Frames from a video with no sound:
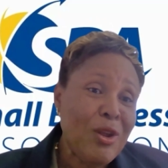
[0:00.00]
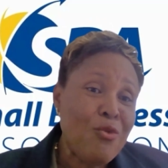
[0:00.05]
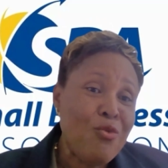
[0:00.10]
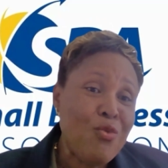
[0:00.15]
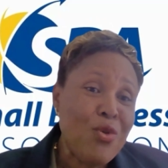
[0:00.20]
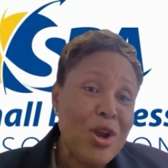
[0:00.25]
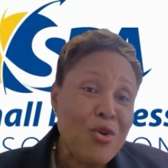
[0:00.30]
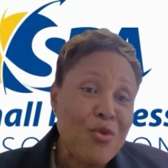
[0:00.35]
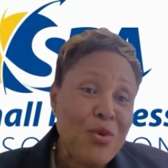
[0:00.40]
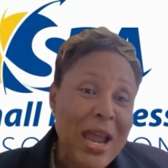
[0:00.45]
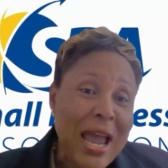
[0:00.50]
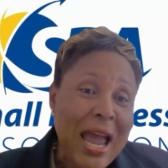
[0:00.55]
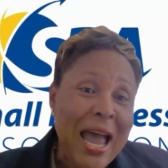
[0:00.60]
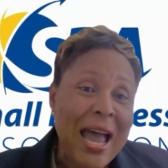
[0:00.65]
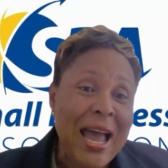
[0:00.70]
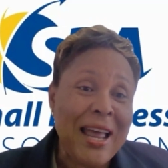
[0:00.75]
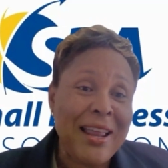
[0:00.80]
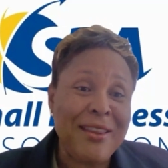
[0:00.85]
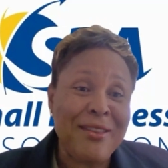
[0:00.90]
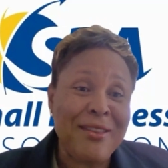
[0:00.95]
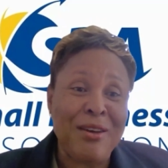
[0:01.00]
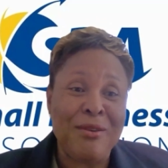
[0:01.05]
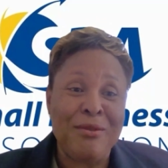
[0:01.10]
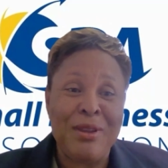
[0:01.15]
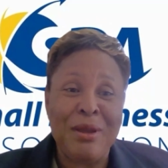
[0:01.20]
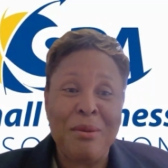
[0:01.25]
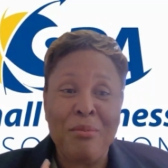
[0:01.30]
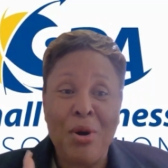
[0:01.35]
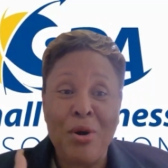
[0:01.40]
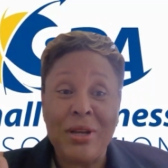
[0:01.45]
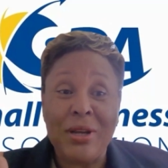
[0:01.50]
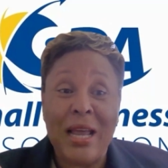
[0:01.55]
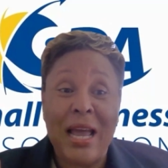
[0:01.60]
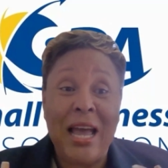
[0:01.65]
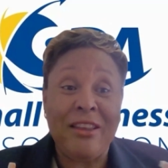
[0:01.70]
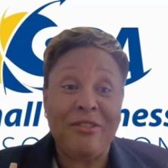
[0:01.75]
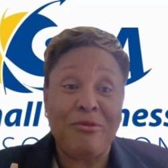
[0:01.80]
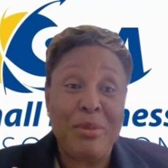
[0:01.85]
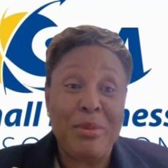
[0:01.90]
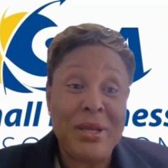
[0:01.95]
where we're at, the amount that
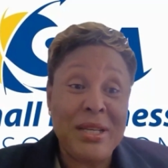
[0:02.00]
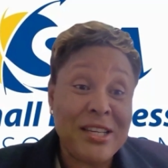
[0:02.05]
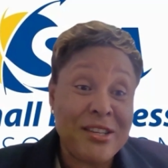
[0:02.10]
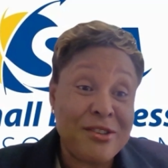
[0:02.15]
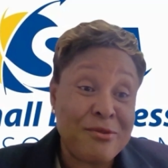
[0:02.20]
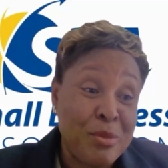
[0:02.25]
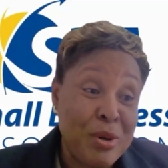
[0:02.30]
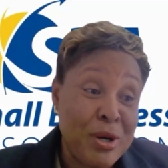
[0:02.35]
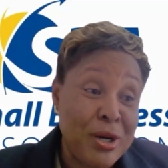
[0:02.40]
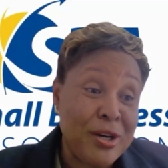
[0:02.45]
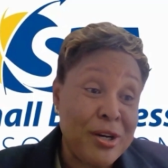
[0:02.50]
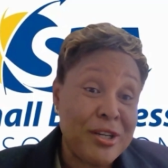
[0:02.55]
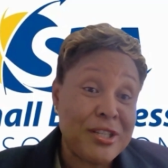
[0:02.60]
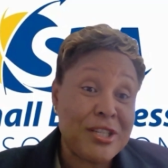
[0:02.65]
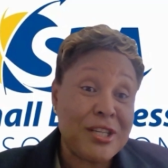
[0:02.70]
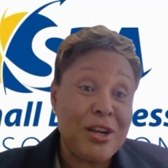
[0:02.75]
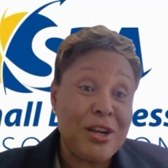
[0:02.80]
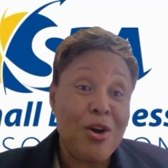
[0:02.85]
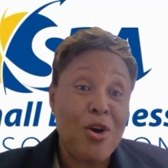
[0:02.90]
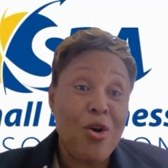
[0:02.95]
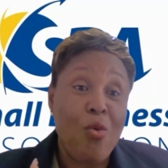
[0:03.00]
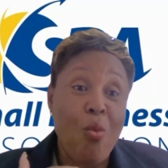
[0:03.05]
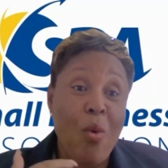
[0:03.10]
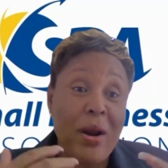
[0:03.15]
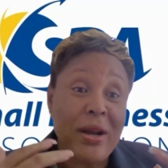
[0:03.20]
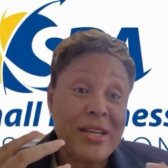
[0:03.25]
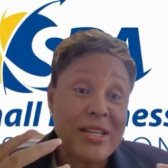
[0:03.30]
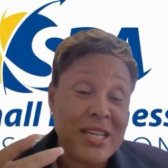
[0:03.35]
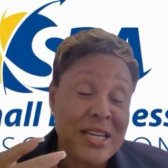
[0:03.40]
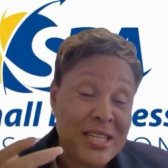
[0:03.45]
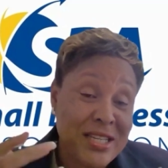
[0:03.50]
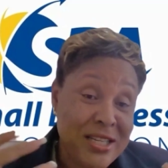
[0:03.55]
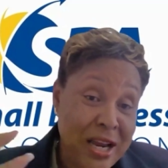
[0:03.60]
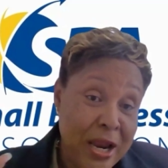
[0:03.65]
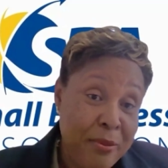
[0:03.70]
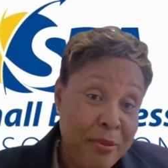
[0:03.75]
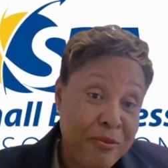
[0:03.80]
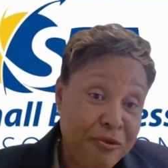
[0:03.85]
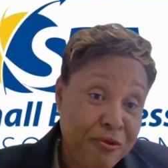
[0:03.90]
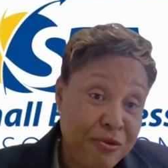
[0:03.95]
has been disbursed, what is the
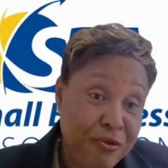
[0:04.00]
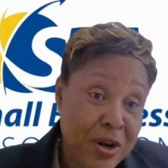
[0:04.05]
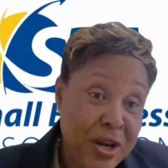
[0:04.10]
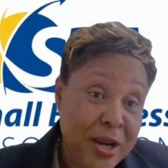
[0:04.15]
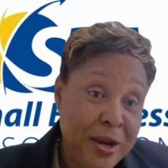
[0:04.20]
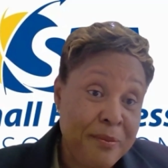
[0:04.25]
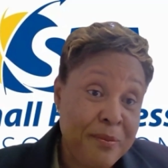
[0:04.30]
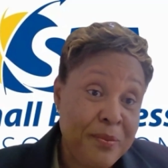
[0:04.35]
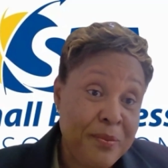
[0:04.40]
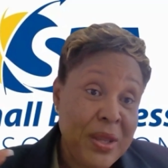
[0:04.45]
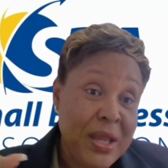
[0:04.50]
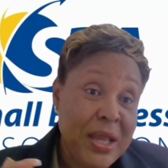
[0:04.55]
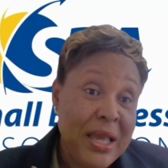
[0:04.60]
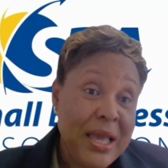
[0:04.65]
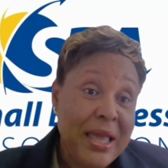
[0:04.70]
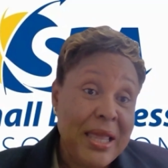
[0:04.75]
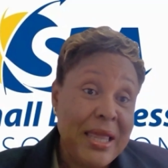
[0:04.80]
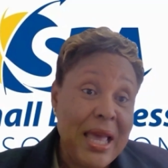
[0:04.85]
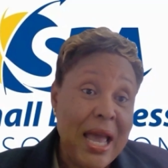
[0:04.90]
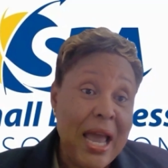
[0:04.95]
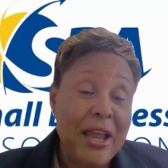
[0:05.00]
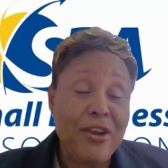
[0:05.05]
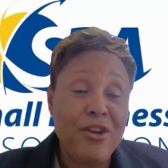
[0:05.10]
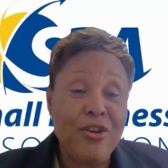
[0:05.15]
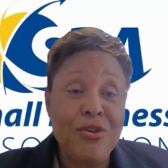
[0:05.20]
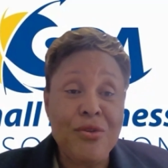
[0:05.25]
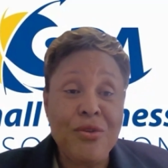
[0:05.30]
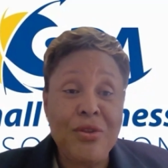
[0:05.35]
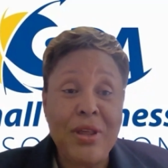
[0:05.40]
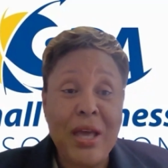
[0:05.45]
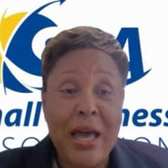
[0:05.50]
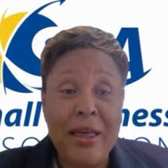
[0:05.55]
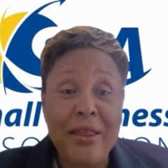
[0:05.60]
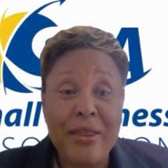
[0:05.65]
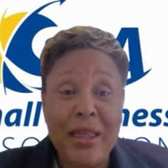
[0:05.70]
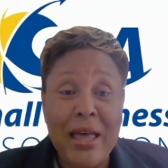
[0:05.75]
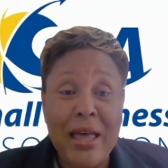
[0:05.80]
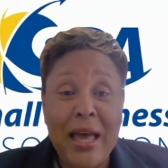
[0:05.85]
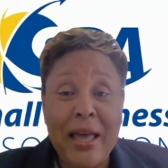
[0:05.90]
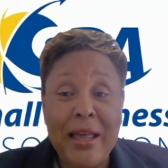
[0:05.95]
time frame that's
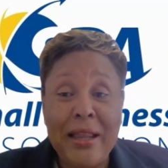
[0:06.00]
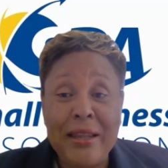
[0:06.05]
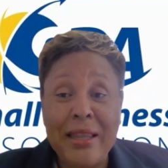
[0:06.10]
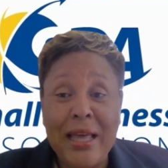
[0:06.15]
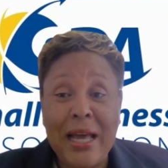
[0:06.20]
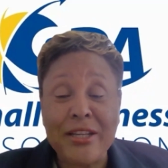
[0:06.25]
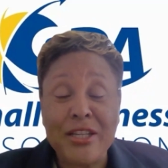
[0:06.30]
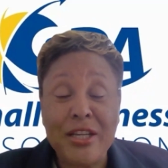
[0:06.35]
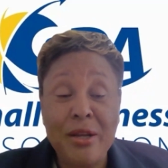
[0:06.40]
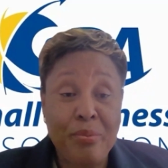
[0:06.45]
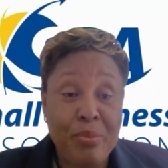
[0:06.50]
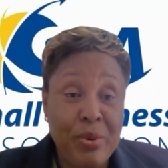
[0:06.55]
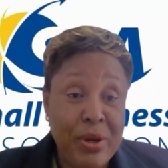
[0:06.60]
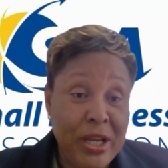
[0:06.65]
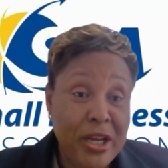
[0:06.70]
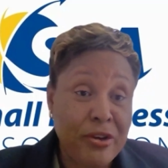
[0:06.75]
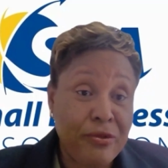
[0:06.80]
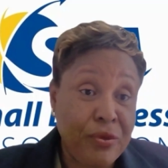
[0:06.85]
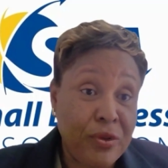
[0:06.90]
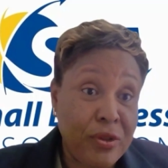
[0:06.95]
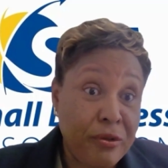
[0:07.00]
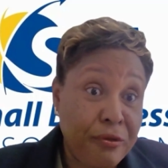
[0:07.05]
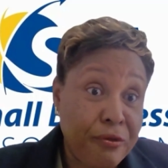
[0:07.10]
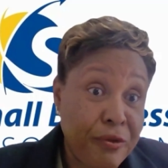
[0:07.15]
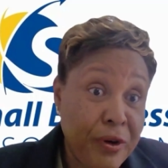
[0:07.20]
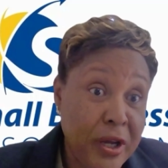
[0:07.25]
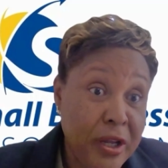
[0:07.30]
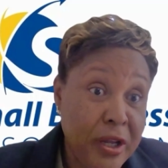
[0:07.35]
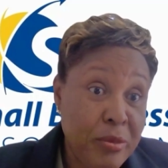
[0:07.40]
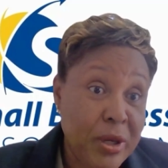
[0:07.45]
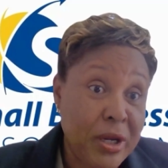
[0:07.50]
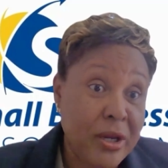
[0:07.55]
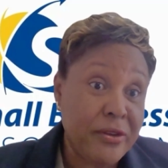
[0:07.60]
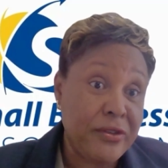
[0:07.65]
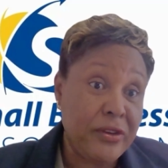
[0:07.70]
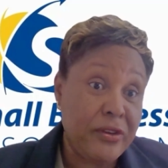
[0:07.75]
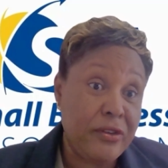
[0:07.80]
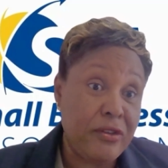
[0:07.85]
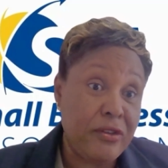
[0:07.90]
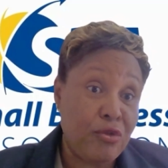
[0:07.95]
in place for the fund, because
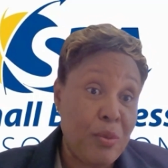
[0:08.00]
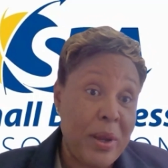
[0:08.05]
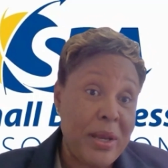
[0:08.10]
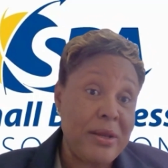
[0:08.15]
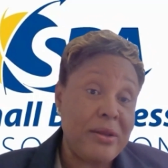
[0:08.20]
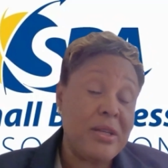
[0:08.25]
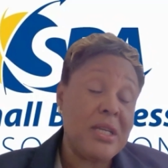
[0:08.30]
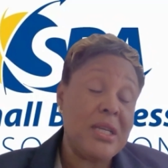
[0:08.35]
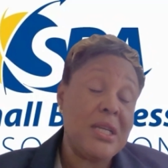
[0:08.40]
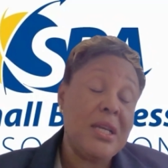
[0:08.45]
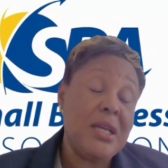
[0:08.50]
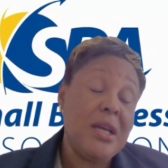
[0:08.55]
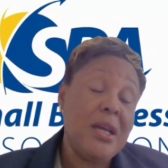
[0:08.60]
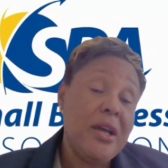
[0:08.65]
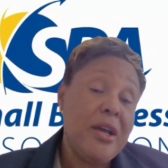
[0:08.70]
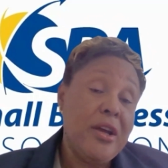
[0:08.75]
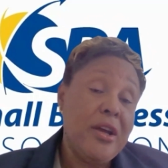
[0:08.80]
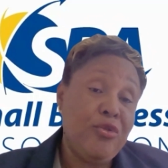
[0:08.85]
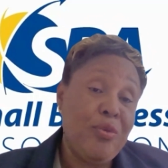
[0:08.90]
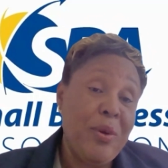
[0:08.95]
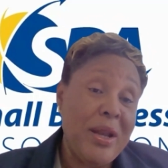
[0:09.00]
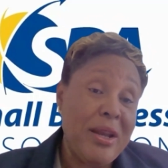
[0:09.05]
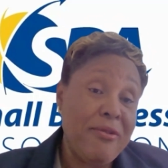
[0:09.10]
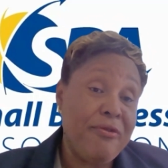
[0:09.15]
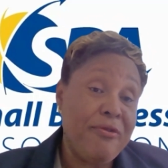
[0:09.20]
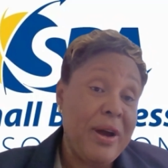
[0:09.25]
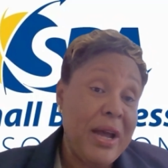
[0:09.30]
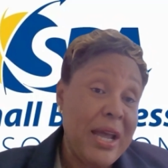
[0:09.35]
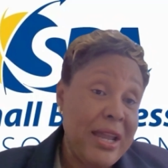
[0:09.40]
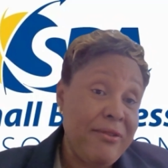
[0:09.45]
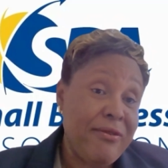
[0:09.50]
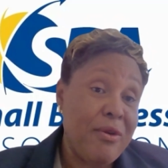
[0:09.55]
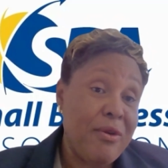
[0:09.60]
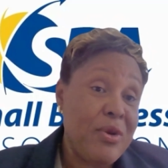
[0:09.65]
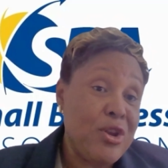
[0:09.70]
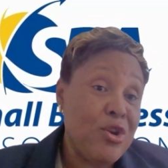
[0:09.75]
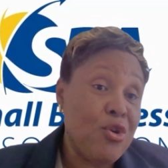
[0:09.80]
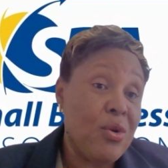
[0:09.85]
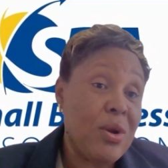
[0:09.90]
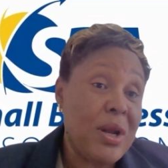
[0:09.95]
this is 2025, and
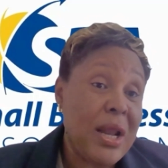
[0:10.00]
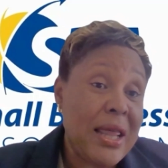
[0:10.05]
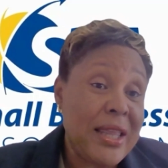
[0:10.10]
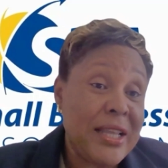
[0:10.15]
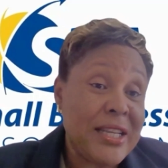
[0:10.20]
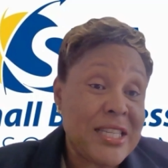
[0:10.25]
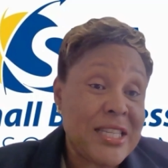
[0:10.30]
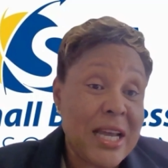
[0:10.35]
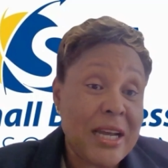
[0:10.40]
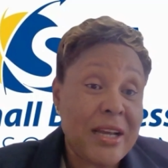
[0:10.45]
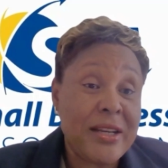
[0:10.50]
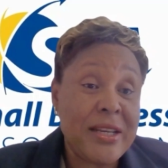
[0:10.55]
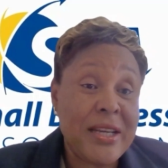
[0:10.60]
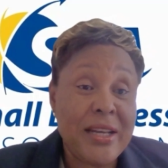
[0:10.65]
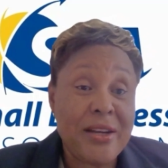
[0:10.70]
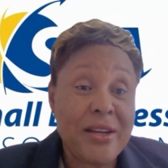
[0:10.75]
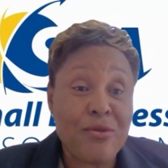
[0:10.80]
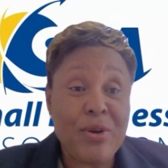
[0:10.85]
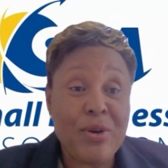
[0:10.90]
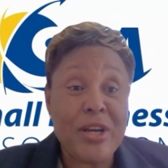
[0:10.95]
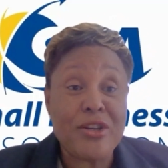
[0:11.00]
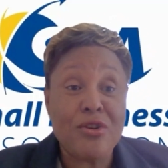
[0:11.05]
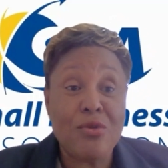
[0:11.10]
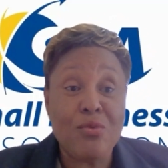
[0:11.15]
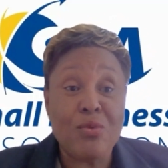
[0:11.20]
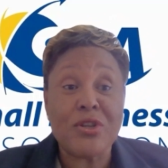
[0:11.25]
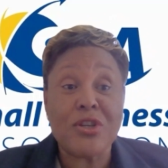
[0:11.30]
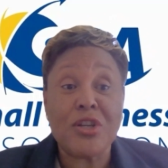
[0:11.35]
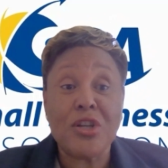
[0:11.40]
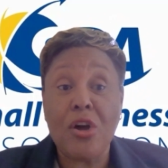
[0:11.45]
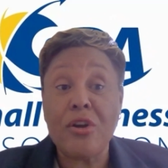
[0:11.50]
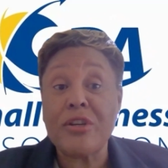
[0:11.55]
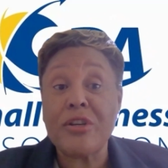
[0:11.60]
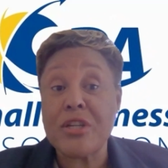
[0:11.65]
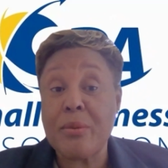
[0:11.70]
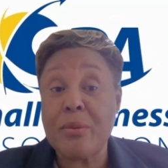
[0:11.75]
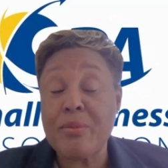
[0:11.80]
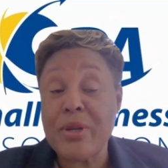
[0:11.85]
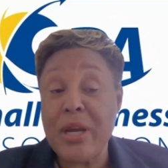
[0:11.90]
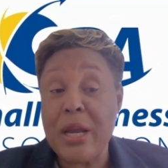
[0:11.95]
we know that the second iteration was launched
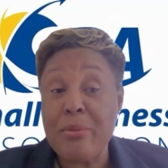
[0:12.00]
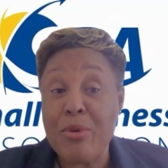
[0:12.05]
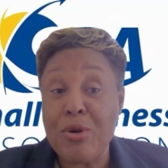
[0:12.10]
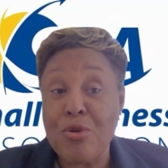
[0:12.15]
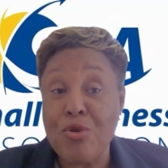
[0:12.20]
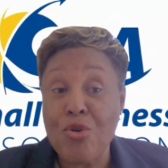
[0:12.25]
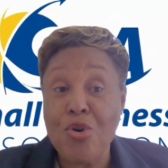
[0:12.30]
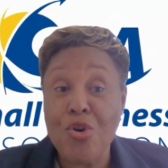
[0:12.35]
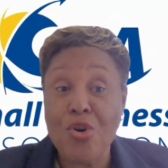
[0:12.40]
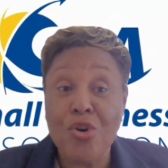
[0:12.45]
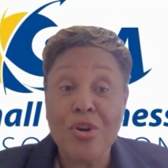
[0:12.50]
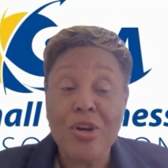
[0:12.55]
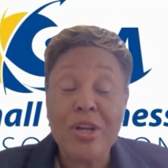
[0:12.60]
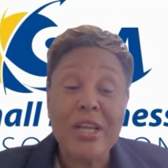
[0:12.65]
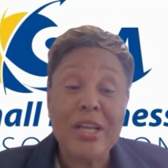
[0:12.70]
some time ago.